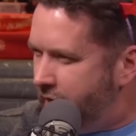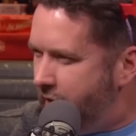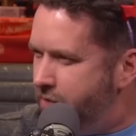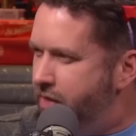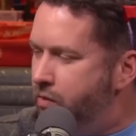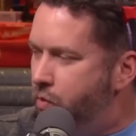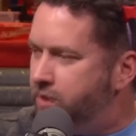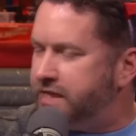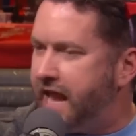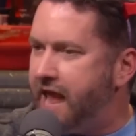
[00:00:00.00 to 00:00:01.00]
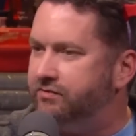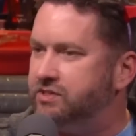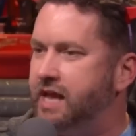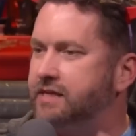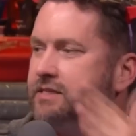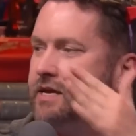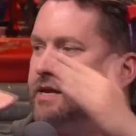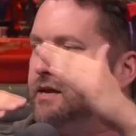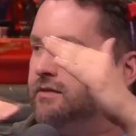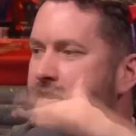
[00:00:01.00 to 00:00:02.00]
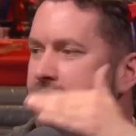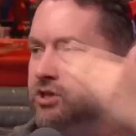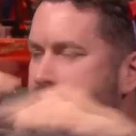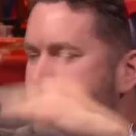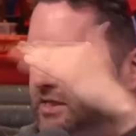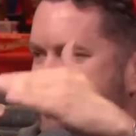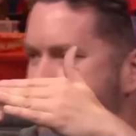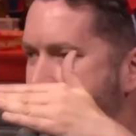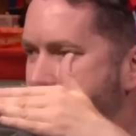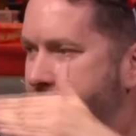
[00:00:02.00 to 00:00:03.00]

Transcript: And then once I have sex, then it starts to stack.